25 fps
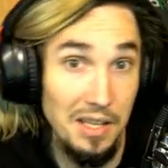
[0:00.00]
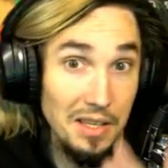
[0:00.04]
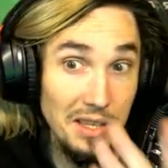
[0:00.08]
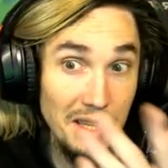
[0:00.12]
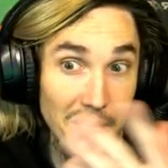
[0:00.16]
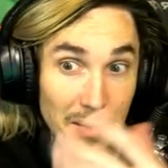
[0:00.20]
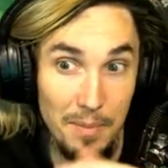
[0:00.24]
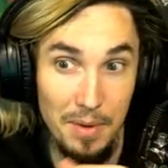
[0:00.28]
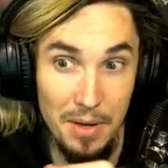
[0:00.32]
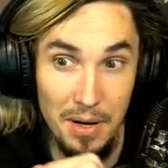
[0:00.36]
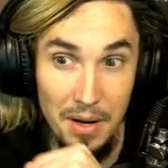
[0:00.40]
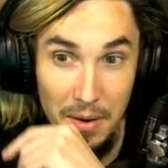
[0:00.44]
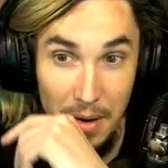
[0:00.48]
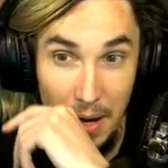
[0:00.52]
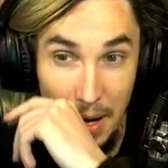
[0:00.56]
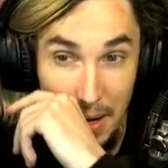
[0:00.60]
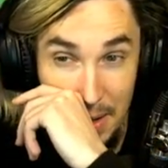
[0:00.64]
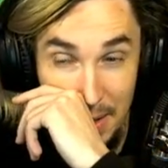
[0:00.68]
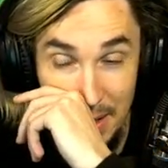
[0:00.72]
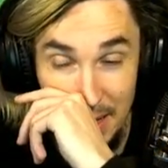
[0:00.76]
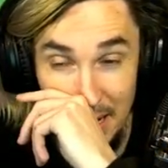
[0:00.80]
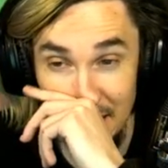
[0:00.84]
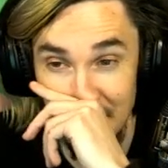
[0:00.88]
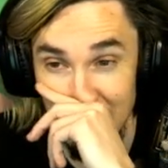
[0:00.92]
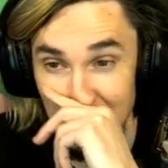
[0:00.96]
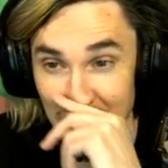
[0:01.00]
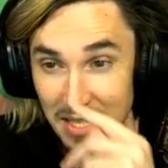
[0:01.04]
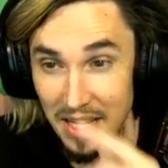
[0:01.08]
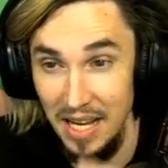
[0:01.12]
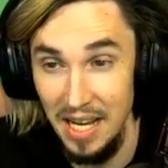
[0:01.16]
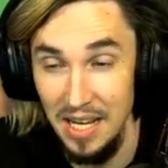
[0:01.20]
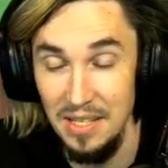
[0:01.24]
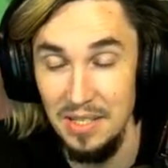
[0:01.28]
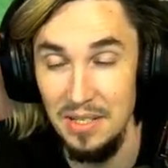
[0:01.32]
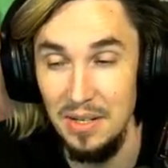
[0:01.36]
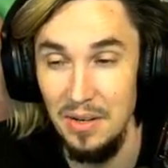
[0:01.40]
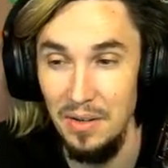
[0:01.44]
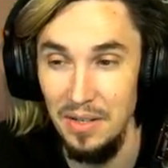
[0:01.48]
Let me know how your guys' day
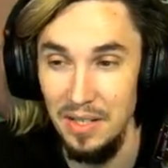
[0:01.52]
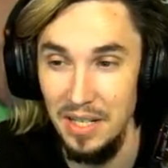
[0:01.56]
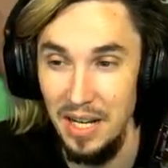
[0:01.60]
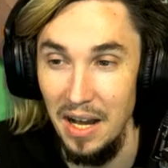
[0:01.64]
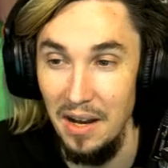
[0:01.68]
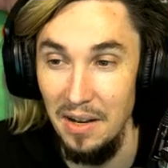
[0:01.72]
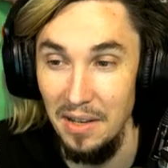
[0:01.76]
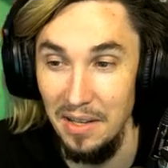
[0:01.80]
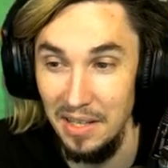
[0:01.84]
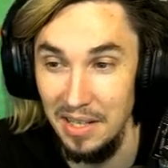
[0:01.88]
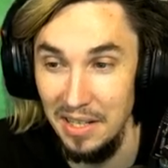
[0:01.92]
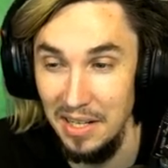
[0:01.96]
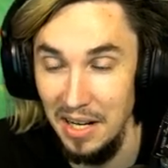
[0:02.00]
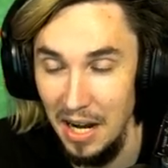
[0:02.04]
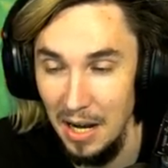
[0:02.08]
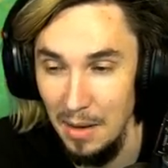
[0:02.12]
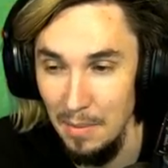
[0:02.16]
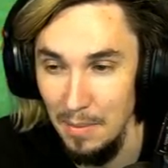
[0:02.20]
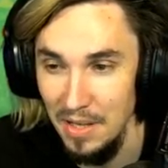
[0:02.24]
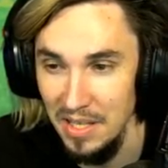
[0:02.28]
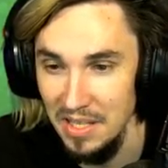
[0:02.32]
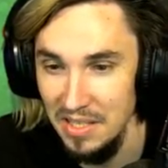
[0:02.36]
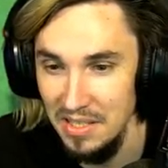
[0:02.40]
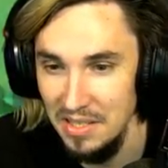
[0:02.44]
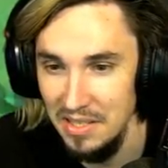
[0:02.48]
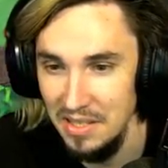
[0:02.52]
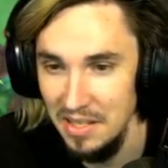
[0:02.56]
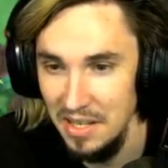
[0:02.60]
is going down in the comments.